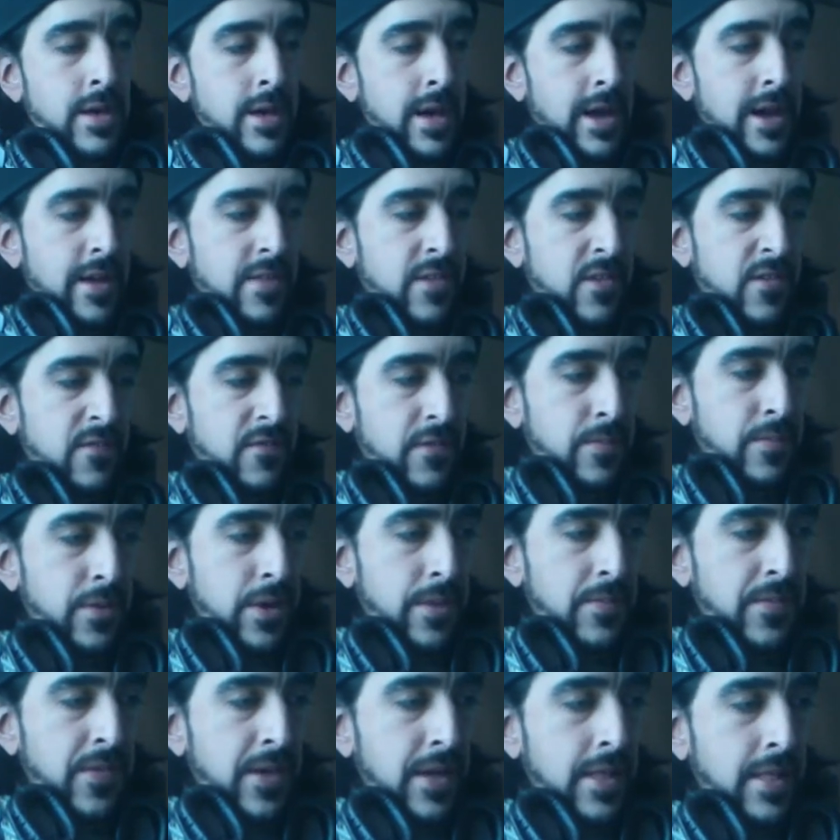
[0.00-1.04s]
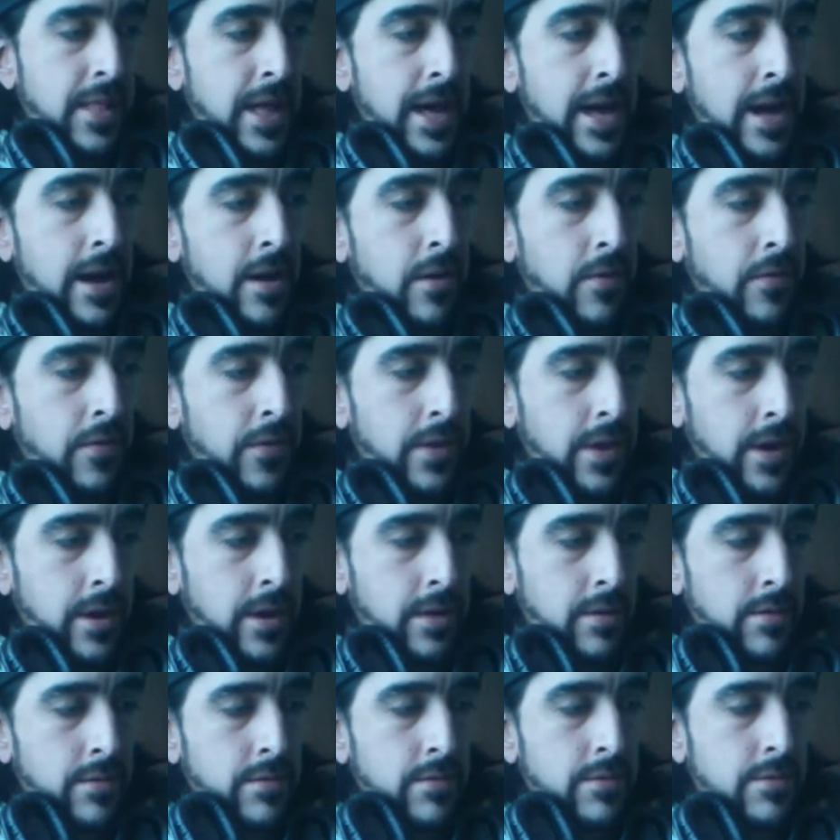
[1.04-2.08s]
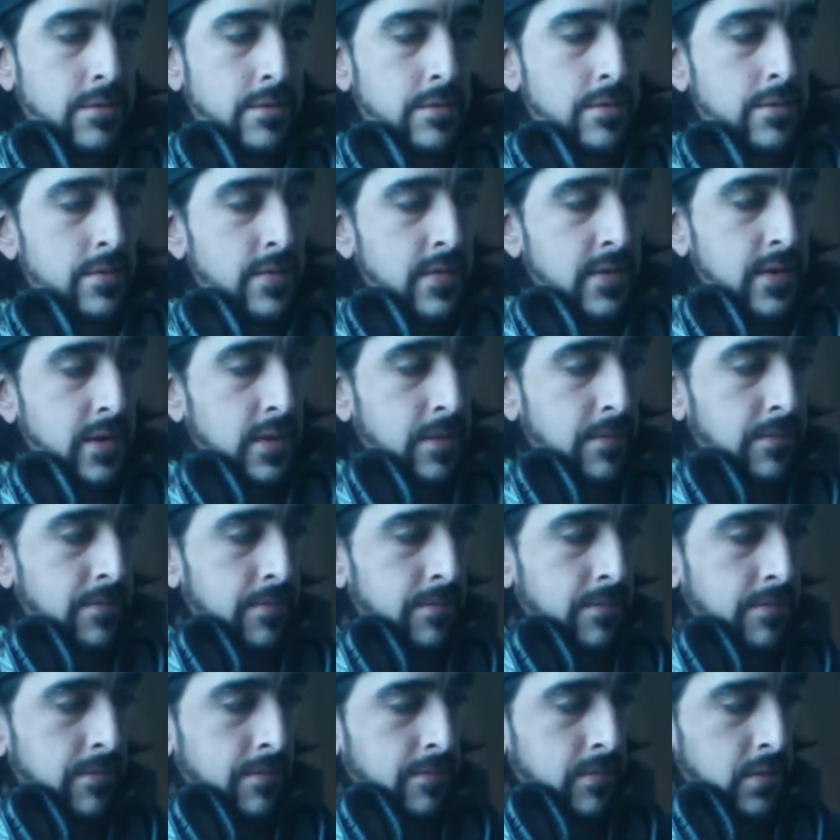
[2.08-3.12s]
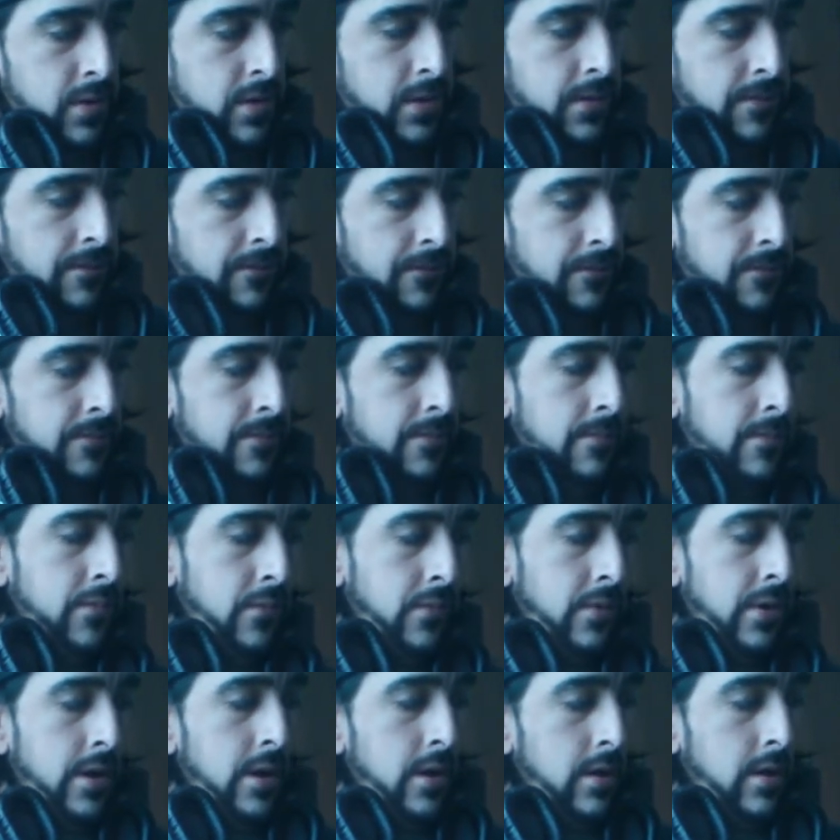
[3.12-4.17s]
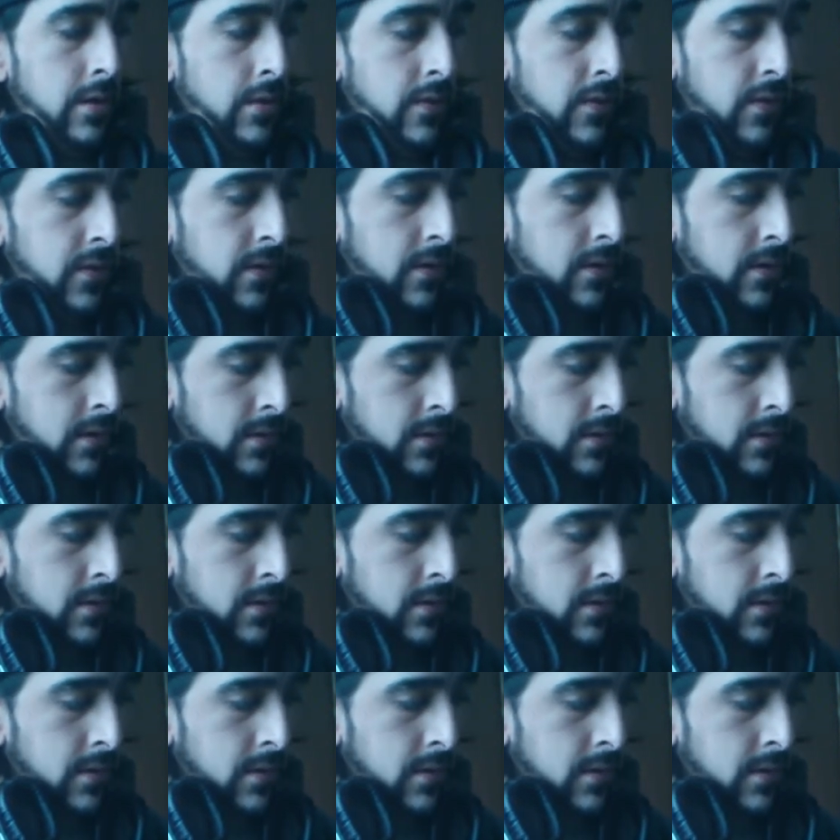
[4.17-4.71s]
I just flip it upside down. I don't see what the point is.